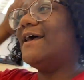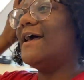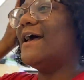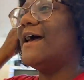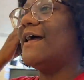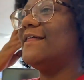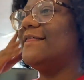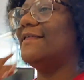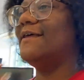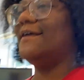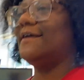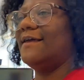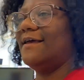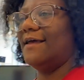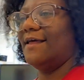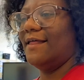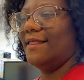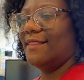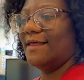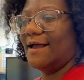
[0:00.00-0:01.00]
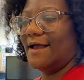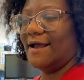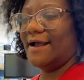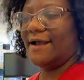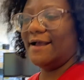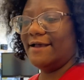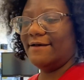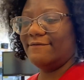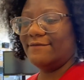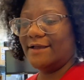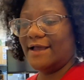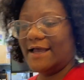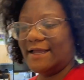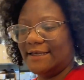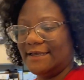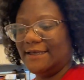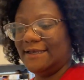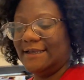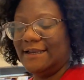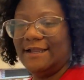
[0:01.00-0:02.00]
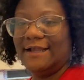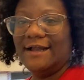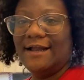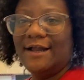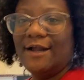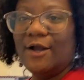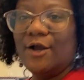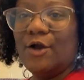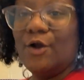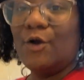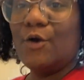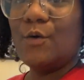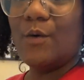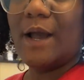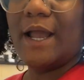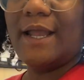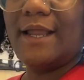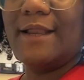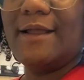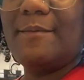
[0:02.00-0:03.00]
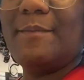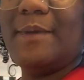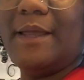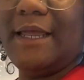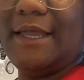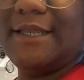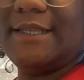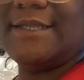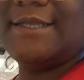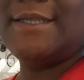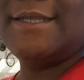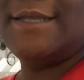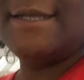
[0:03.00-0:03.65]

I think that I have gotten quite a bit